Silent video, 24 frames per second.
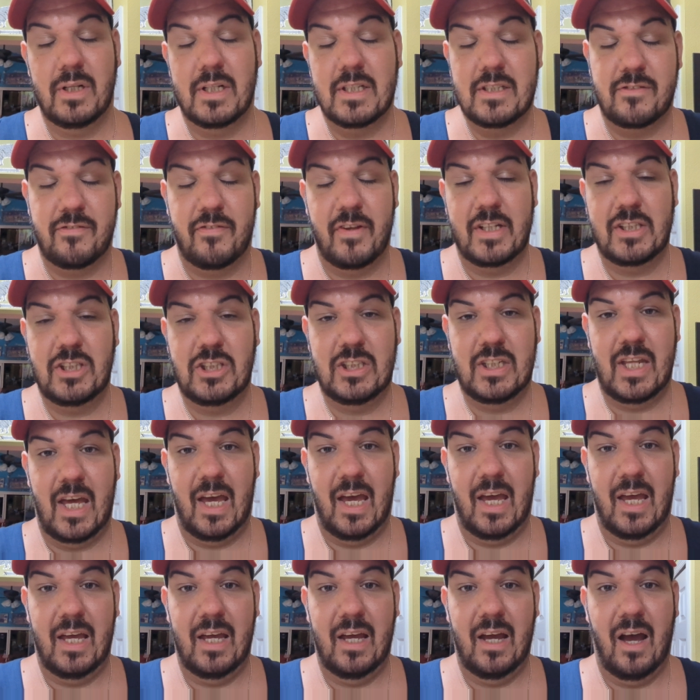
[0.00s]
It's Veggie
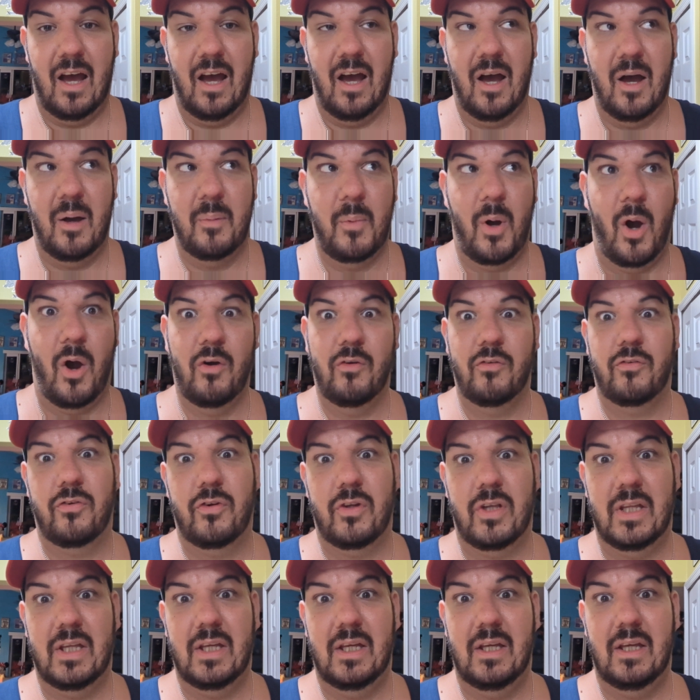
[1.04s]
Day.
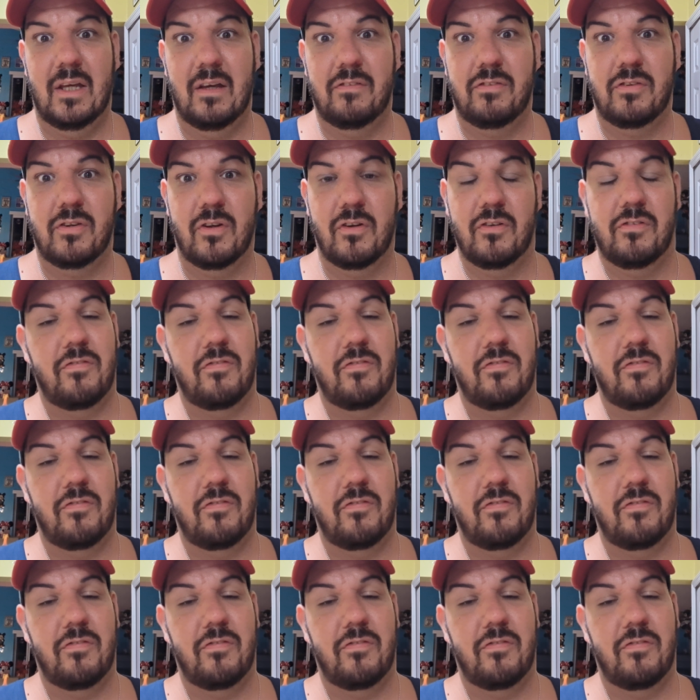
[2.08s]
Hopefully, if you're